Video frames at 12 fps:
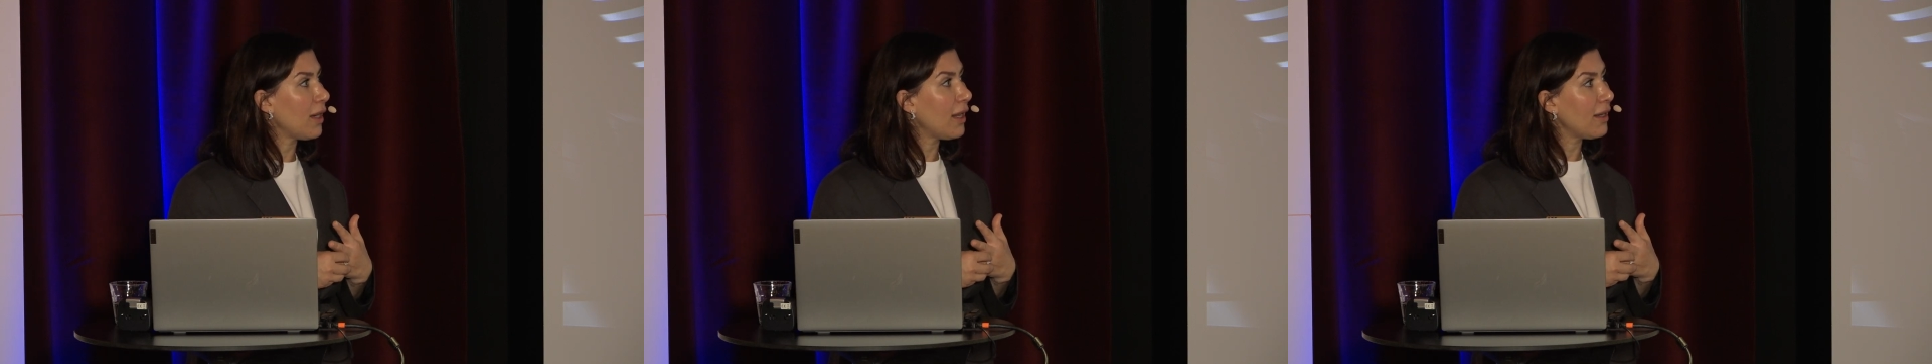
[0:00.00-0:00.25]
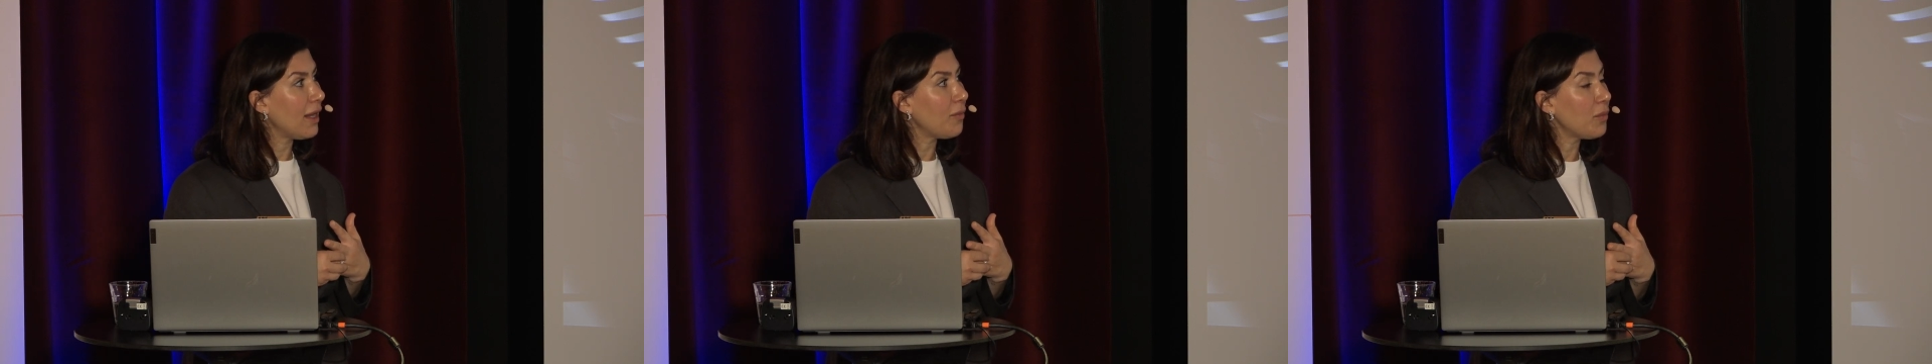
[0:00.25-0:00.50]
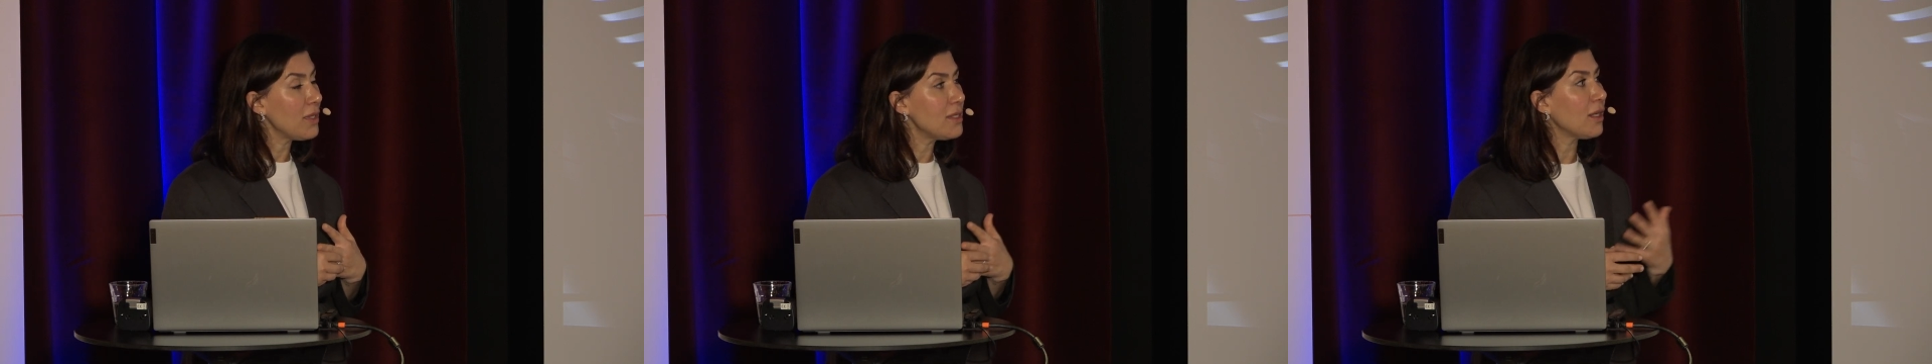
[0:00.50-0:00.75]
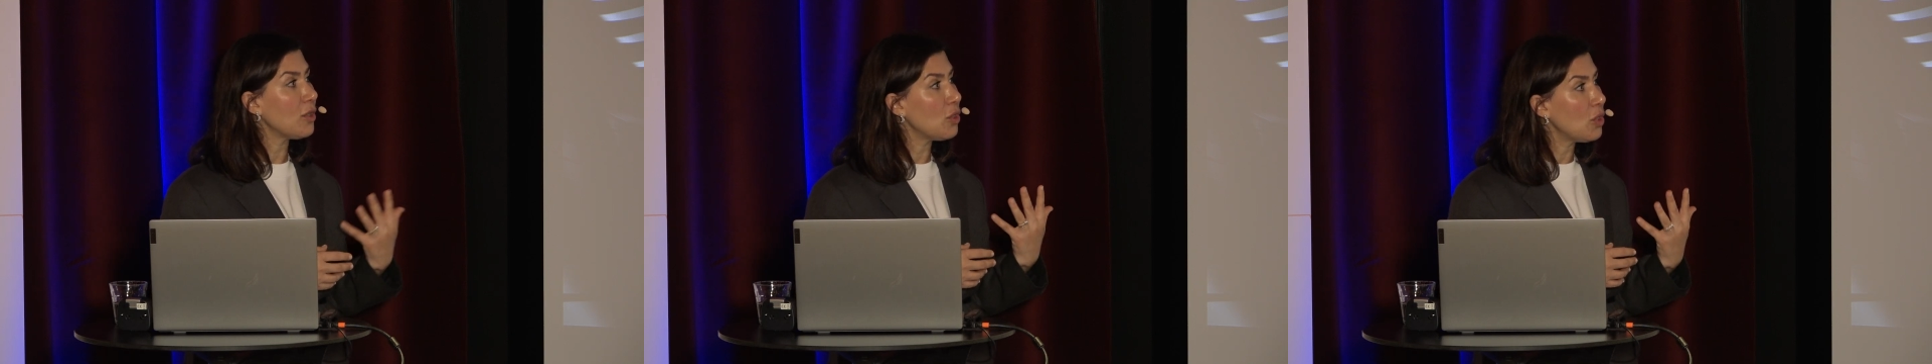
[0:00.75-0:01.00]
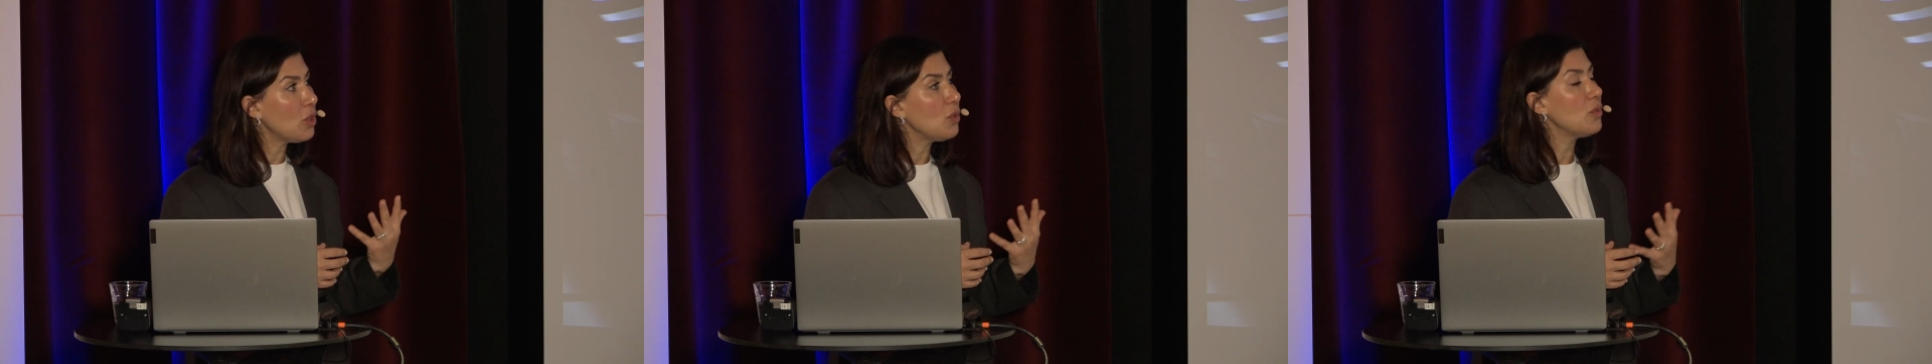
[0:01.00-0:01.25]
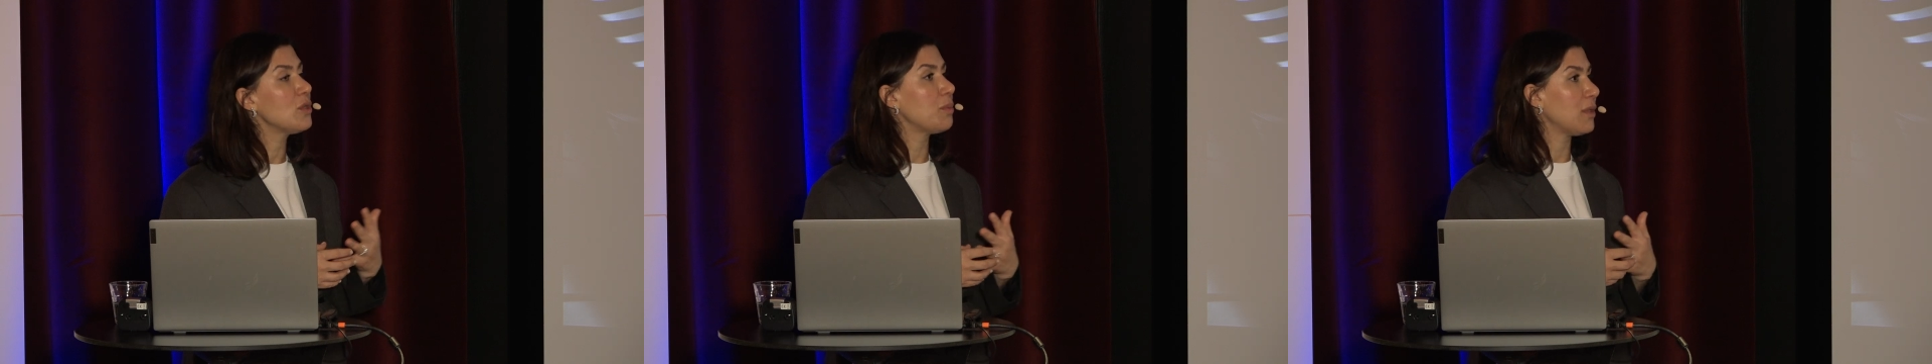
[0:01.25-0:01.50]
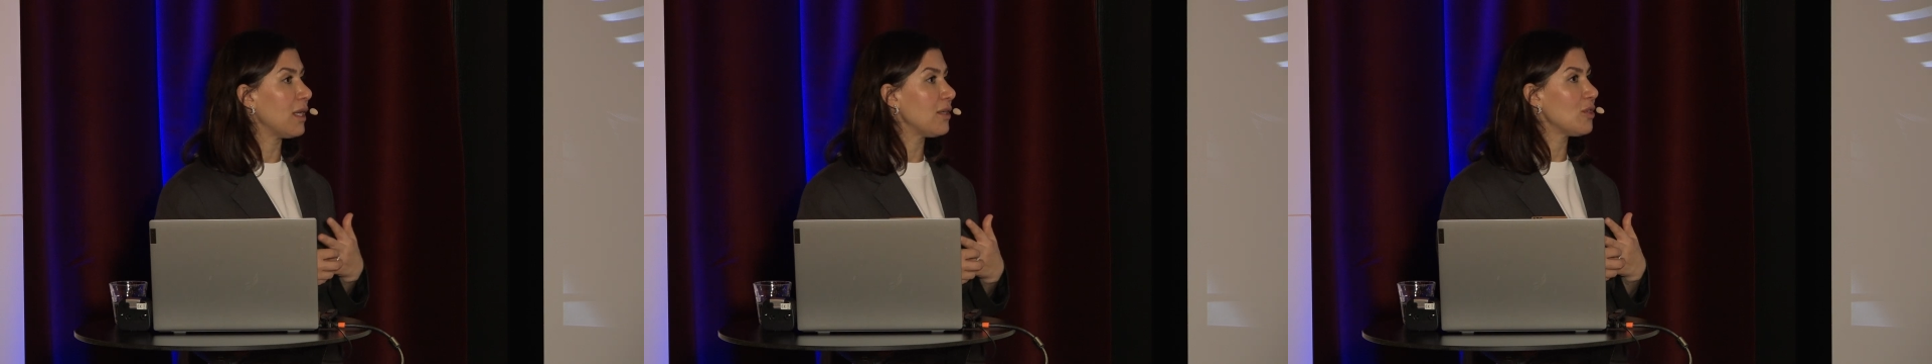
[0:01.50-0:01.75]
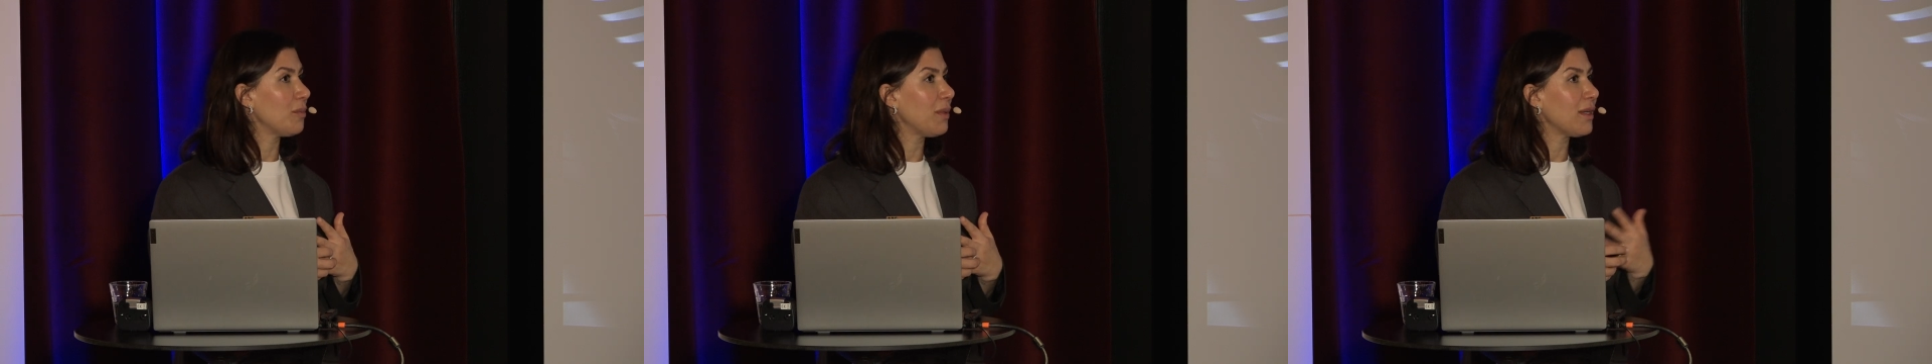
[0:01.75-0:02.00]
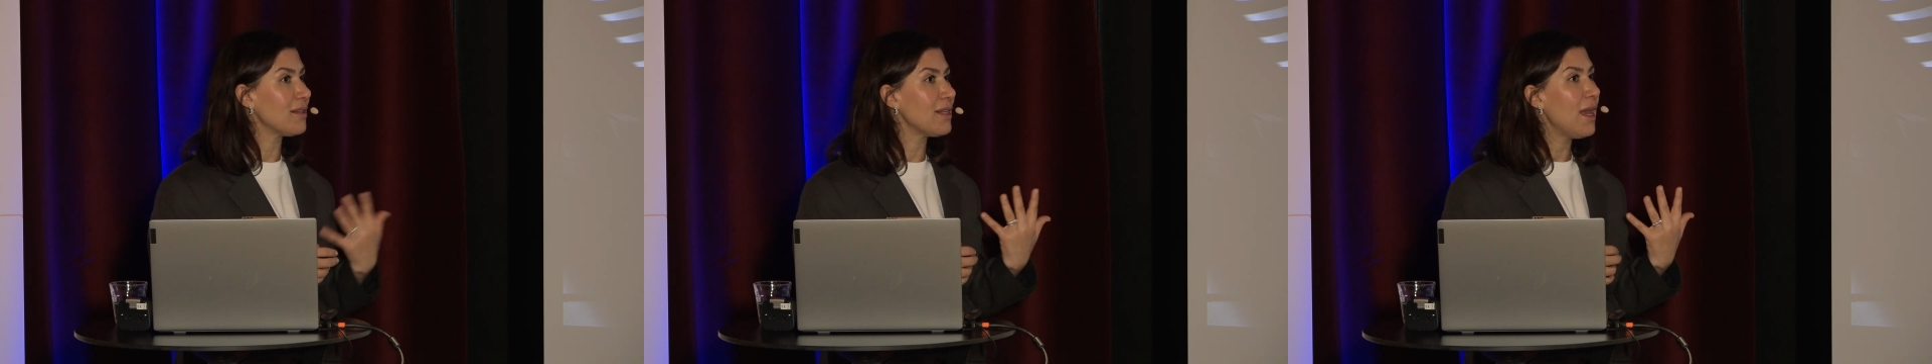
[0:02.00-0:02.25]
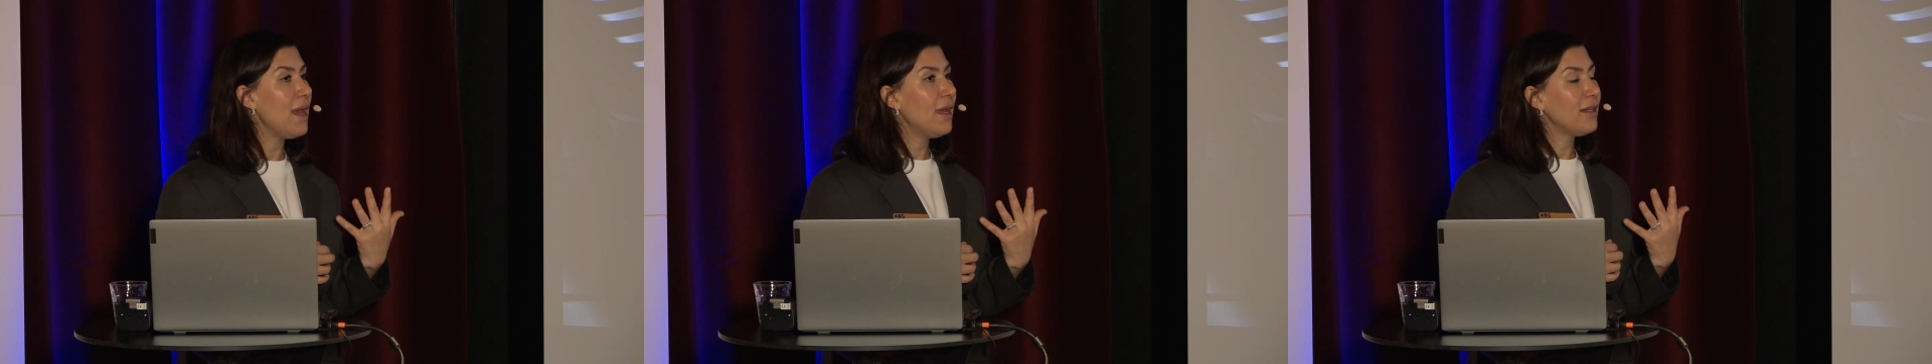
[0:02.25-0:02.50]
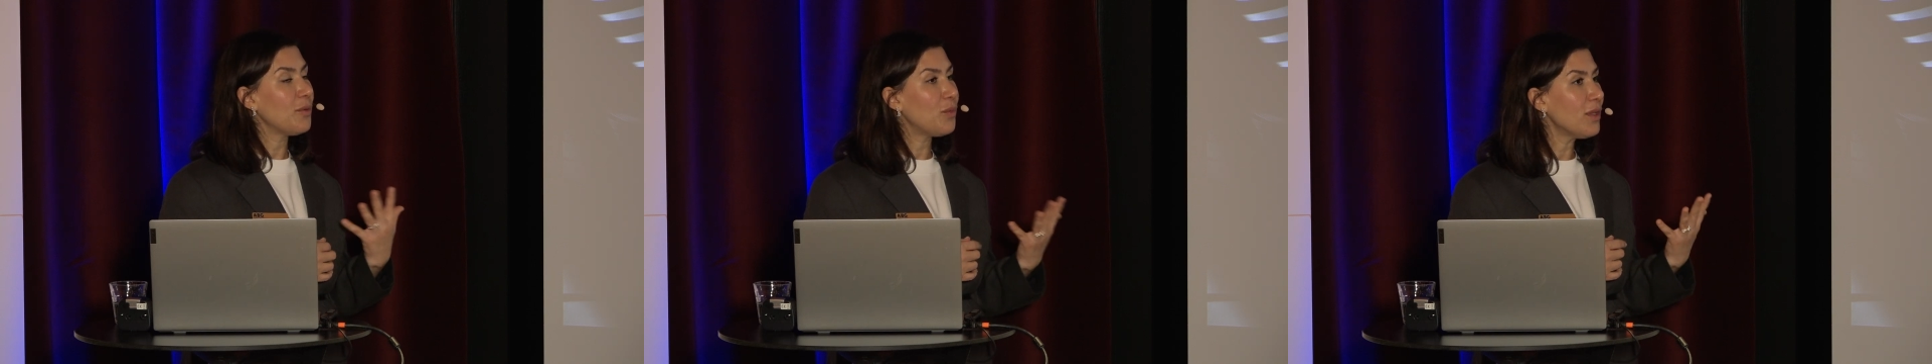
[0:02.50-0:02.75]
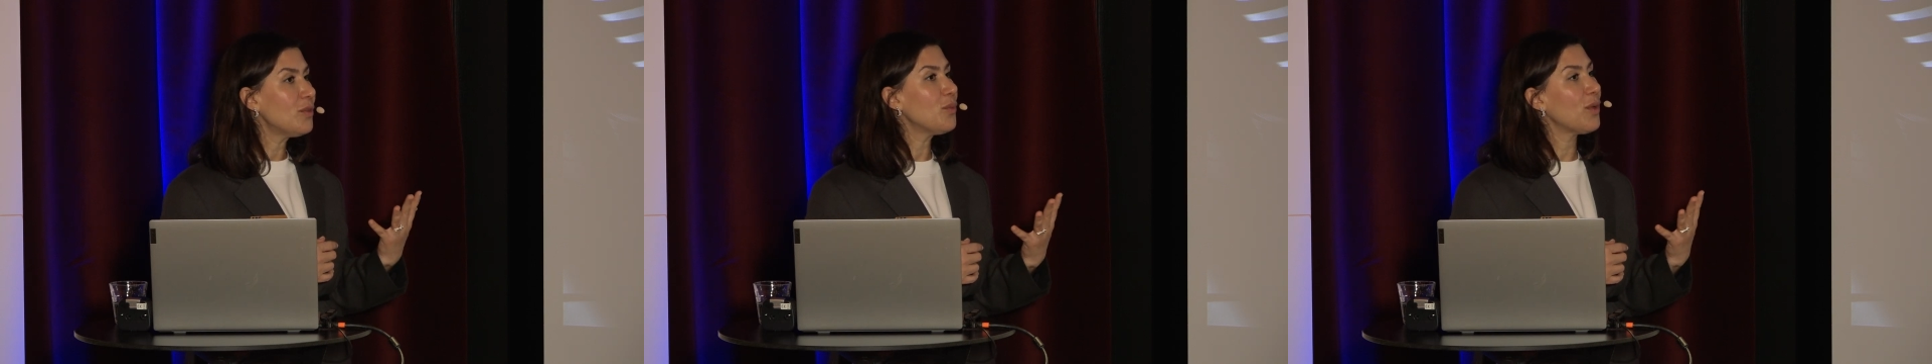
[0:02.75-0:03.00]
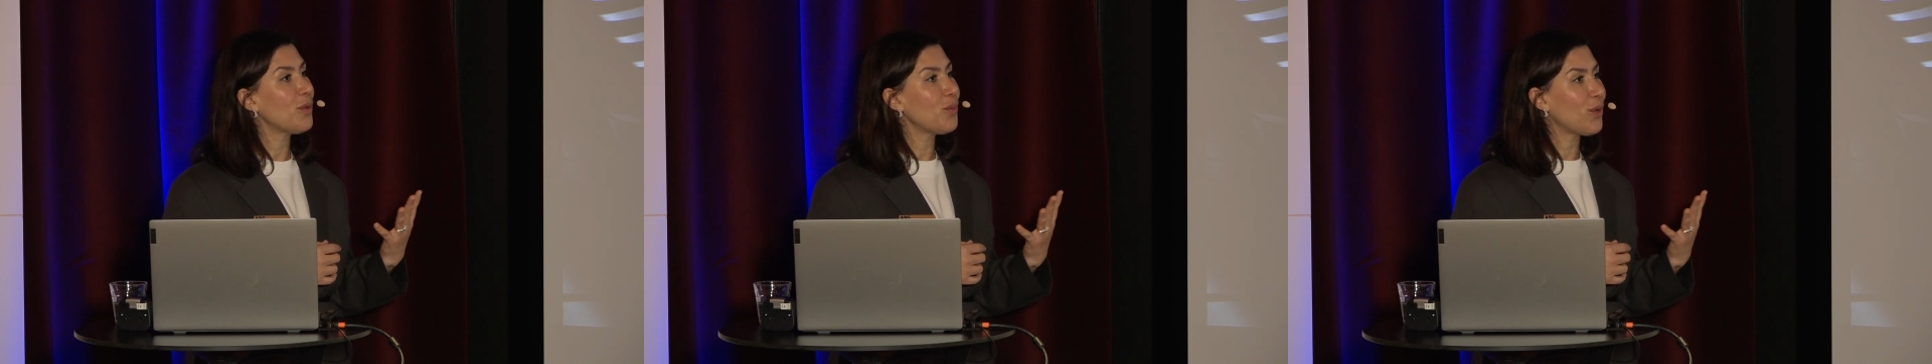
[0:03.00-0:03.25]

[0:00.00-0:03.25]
And we see a huge potential because the one-to-one